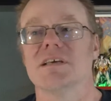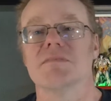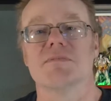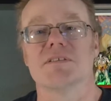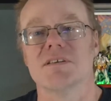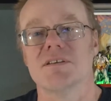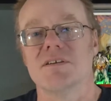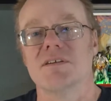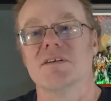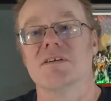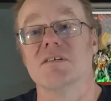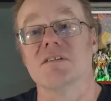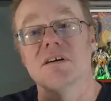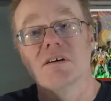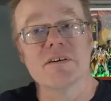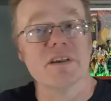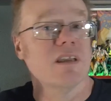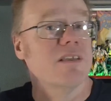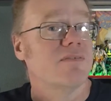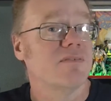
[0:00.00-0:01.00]
I'm sitting here going,
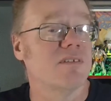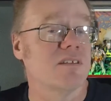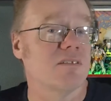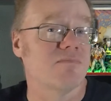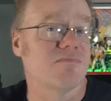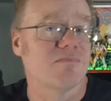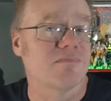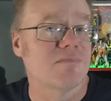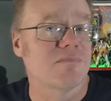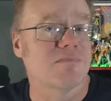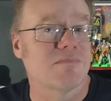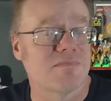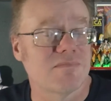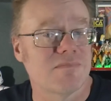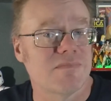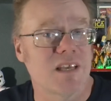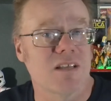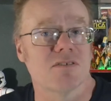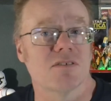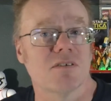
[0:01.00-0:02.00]
okay, you know,
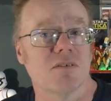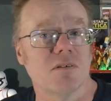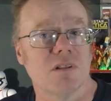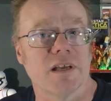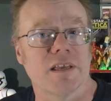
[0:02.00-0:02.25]
that's cool,